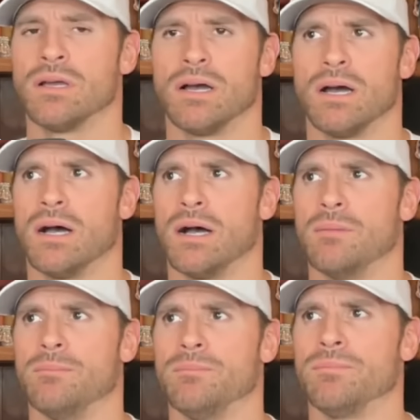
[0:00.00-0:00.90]

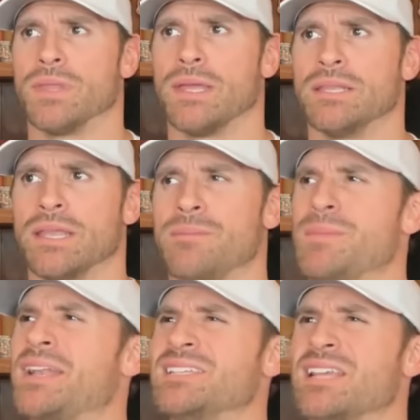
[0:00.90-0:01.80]
um, late in the game,
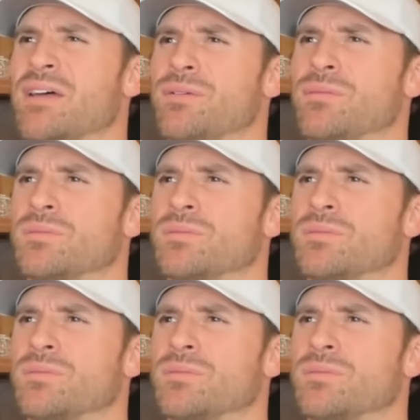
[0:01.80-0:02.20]
ninety-seven.